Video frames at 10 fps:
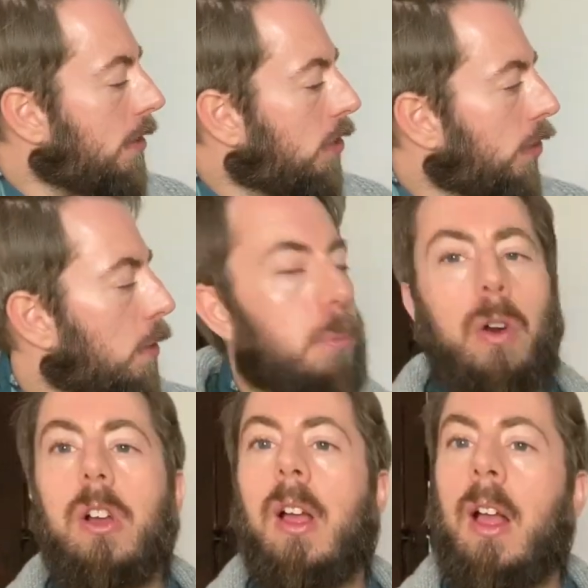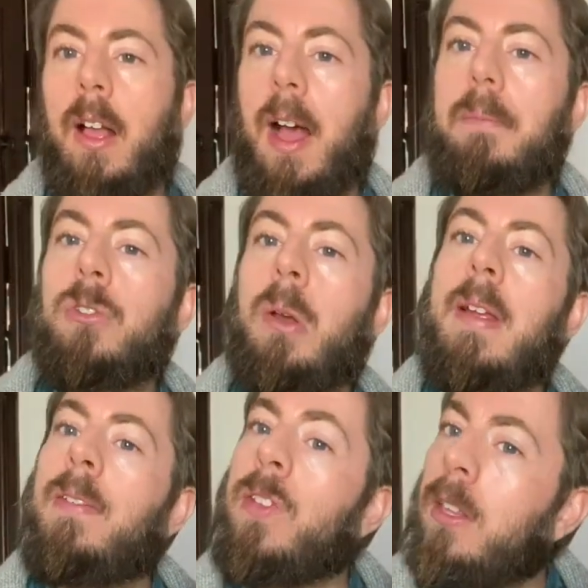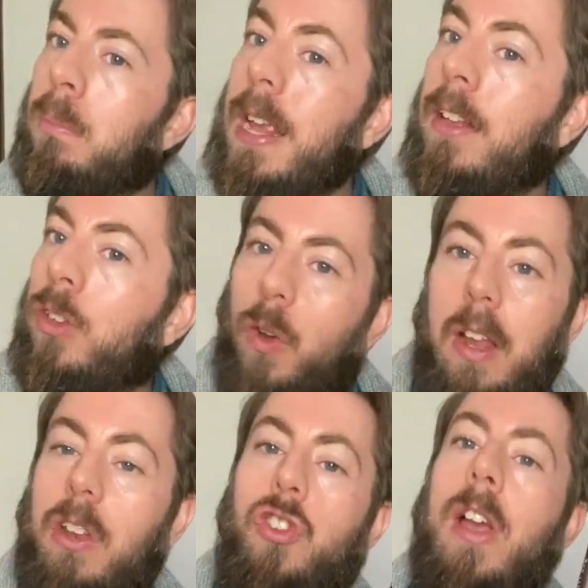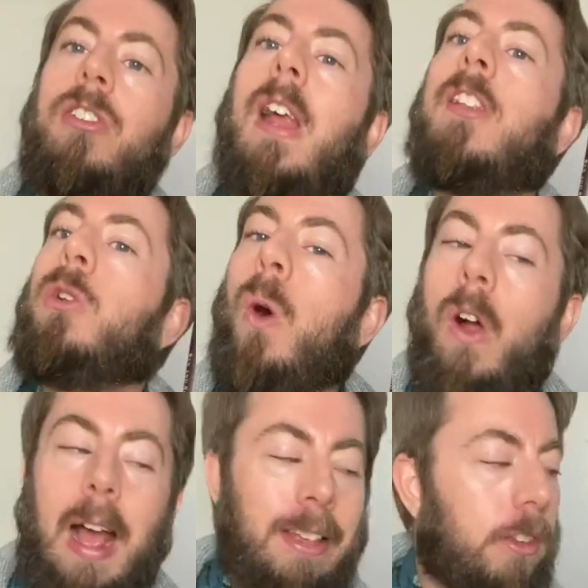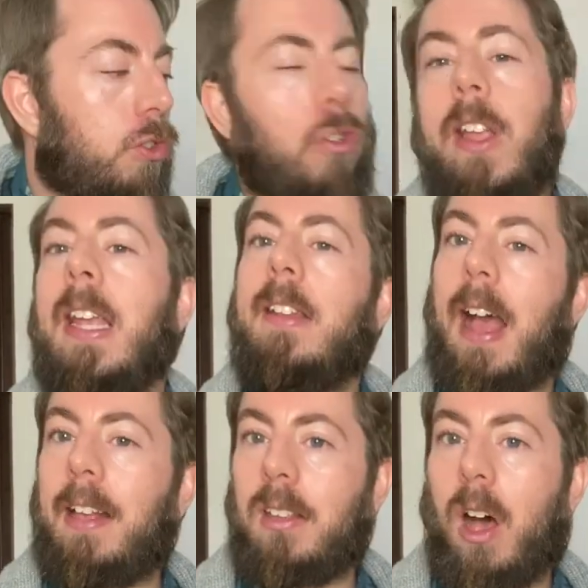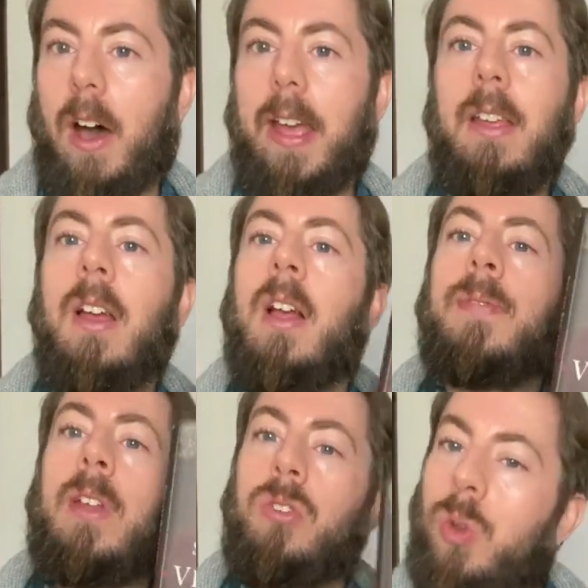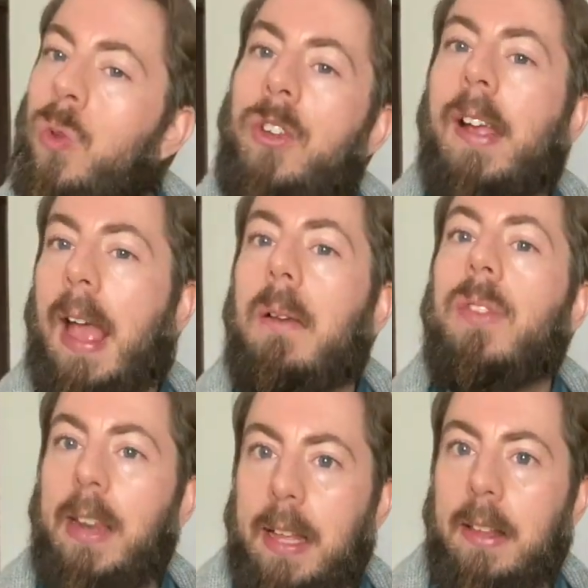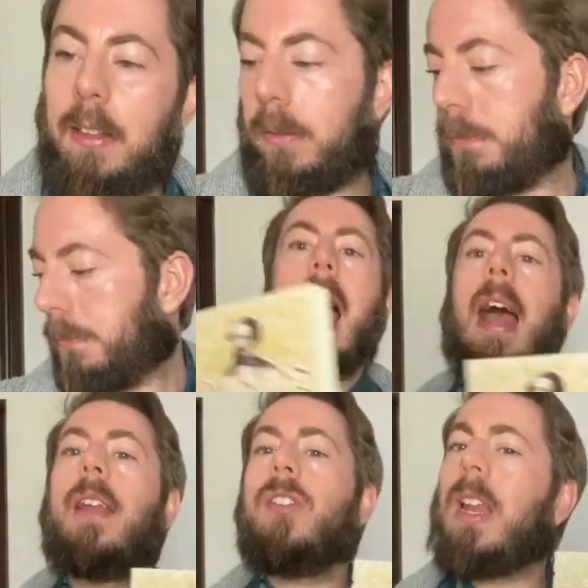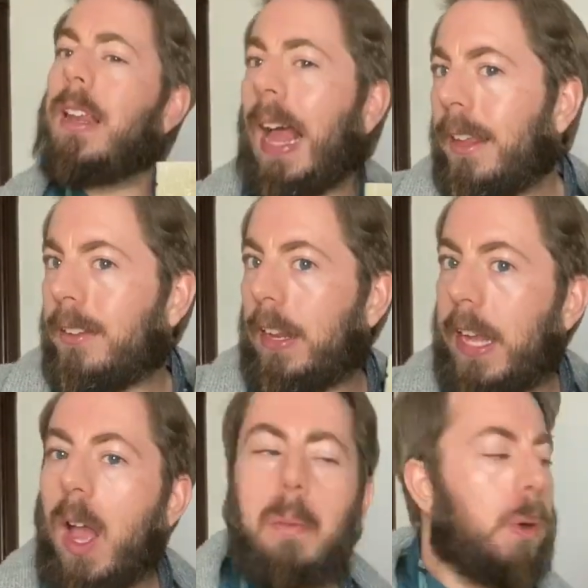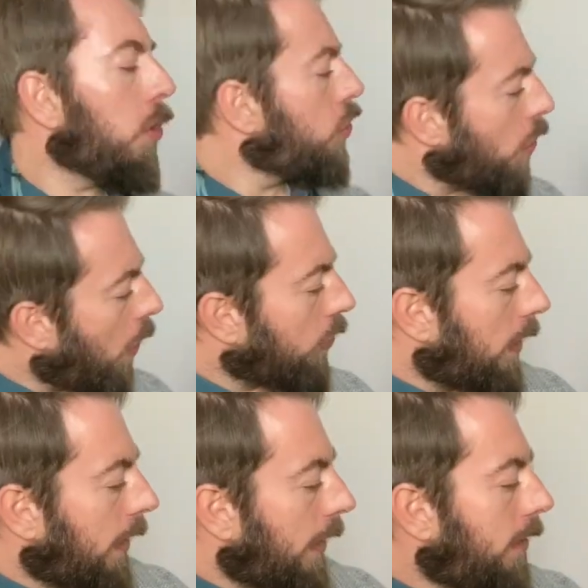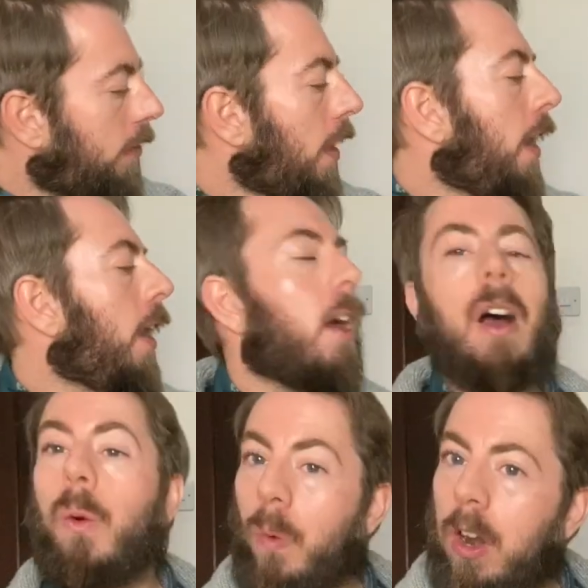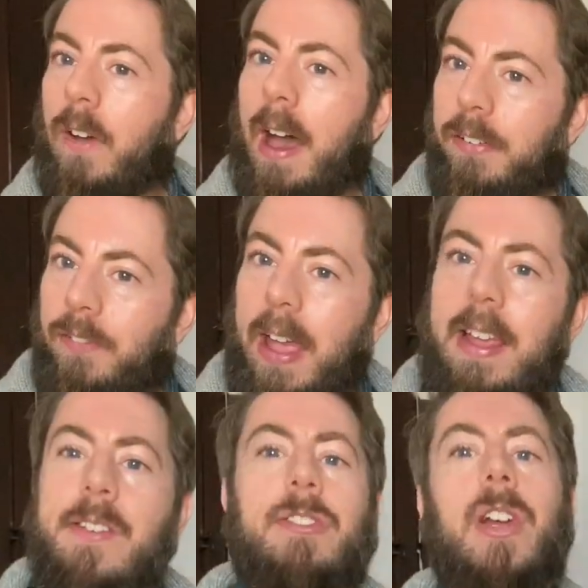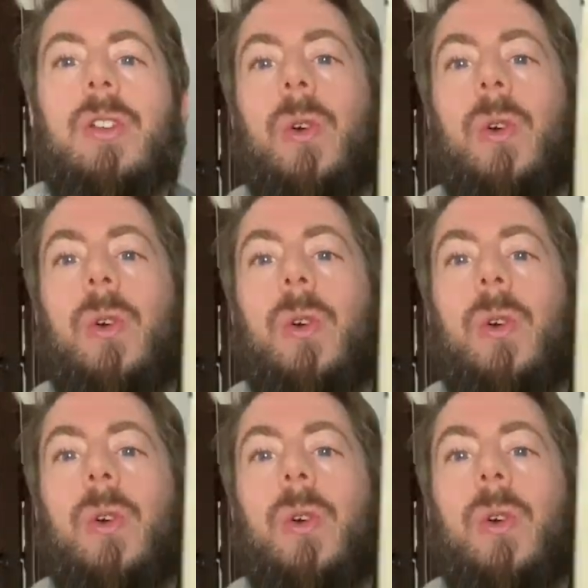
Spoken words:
into this book. So if this piques your interest and you are as intrigued as I, then do check out the links. And lastly, but not least, one of our favourite